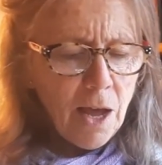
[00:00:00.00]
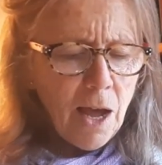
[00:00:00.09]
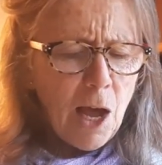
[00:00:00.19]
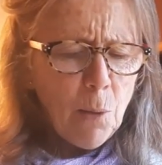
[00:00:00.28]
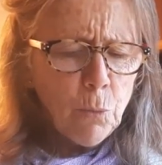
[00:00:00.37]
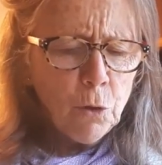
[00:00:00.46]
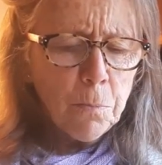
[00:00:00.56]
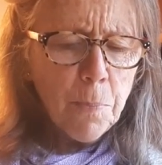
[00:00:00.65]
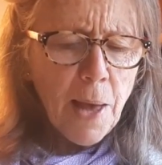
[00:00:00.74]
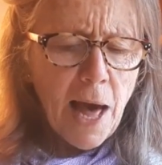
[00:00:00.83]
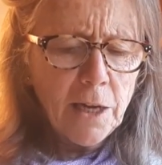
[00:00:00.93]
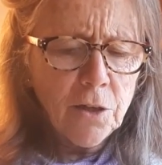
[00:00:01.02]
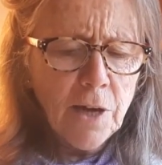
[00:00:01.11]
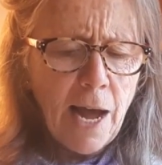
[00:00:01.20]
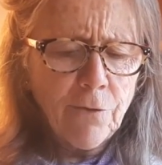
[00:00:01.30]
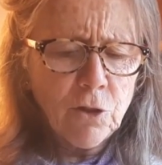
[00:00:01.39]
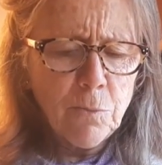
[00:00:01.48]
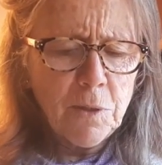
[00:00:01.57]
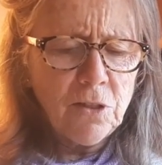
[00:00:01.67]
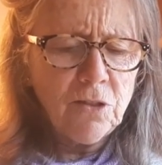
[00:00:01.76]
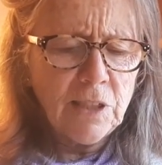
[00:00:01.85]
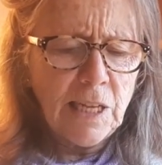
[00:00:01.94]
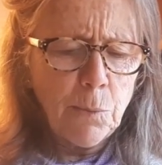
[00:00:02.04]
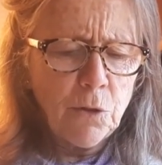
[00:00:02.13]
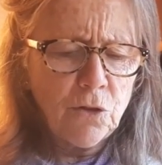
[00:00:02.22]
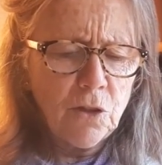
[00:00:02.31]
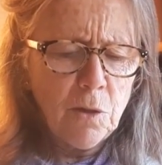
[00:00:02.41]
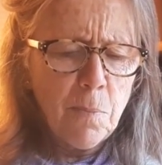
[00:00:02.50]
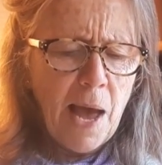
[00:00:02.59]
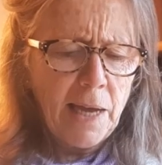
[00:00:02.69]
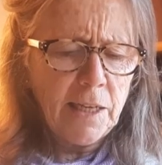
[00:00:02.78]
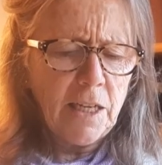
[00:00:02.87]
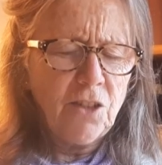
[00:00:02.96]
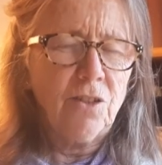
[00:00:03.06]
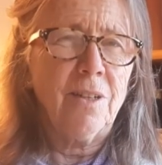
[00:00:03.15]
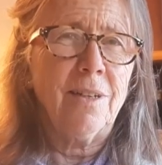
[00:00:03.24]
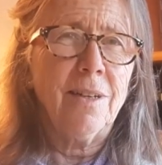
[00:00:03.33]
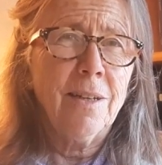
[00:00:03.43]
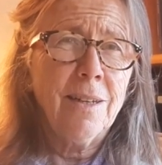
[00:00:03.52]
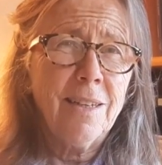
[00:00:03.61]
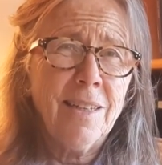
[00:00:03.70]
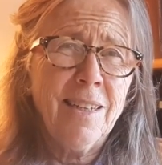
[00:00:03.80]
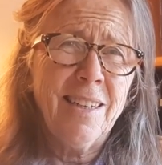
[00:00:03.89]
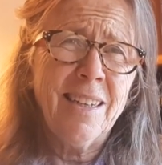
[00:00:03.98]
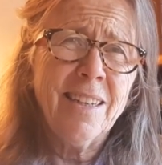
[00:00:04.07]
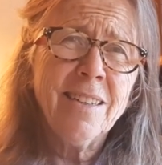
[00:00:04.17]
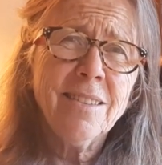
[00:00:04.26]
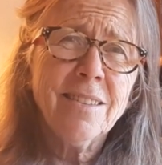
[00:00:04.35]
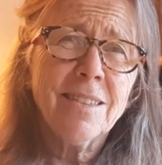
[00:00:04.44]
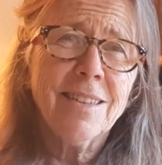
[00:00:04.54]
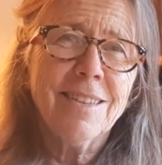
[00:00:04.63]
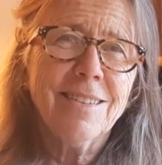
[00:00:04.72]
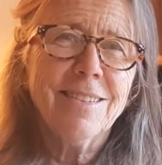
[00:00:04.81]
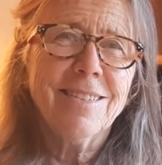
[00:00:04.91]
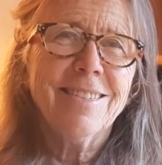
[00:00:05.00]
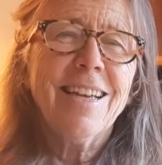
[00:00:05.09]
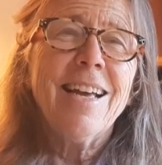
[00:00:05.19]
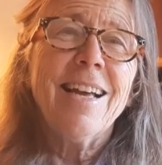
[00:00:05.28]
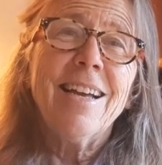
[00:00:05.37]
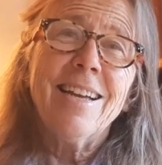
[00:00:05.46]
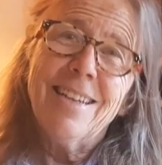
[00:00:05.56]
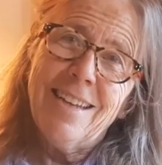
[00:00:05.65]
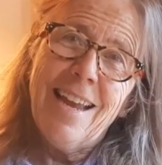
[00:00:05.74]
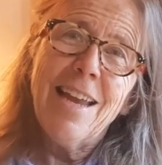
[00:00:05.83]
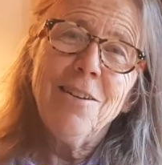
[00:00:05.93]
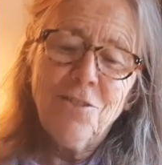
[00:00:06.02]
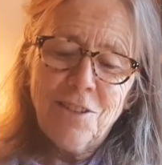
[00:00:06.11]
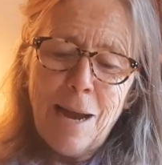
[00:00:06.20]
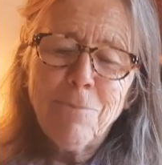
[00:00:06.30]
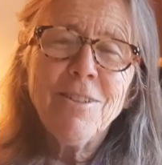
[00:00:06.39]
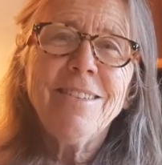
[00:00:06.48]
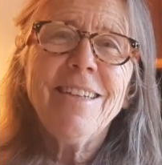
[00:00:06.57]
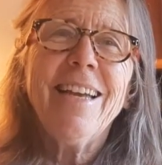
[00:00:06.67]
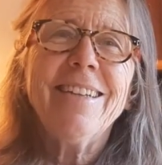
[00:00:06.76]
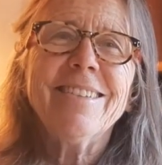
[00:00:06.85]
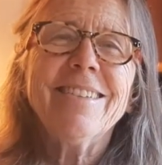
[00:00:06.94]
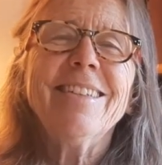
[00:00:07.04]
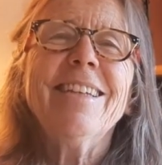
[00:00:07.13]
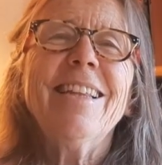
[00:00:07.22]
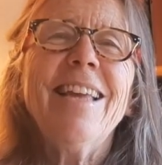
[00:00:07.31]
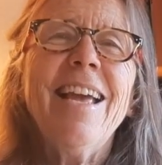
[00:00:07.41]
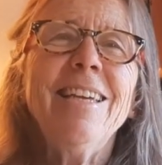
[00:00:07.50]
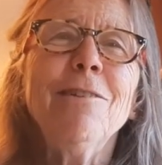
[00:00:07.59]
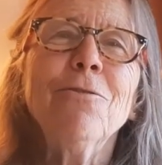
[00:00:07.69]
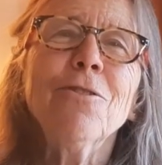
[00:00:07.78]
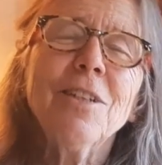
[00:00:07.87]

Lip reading: Humboldt pattered after Mrs. Gimmich to the back kitchen. He is? End of chapter 6. Thank you for